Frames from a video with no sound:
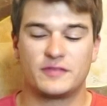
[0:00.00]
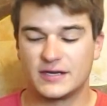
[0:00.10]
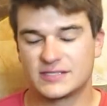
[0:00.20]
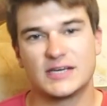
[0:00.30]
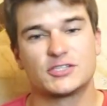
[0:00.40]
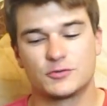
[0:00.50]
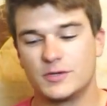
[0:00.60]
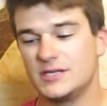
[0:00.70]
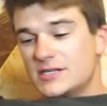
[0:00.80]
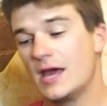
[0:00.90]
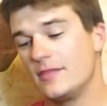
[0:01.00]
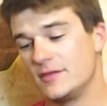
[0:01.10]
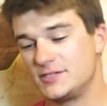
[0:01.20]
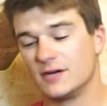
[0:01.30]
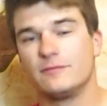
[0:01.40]
accessories, the
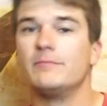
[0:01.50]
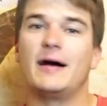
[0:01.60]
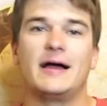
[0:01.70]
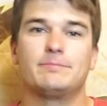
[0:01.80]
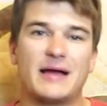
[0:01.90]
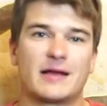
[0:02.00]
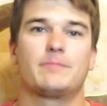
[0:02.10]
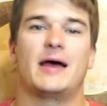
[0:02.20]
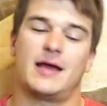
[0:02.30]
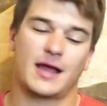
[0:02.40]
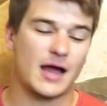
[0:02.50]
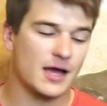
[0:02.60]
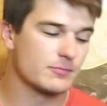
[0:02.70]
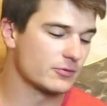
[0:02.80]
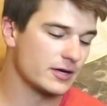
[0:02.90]
duffel bag, backpack,
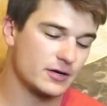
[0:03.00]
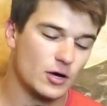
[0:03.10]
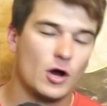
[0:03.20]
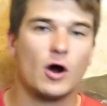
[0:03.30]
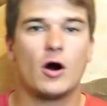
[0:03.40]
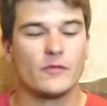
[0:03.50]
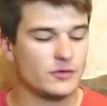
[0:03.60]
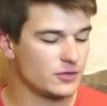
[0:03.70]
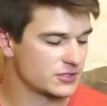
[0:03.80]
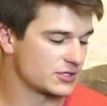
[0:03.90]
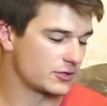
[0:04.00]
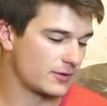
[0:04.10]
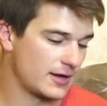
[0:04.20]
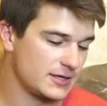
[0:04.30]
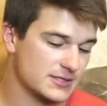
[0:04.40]
hybrid, all the nooks and
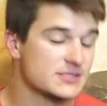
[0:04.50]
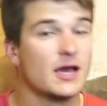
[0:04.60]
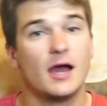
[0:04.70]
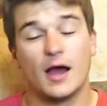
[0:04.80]
crannies.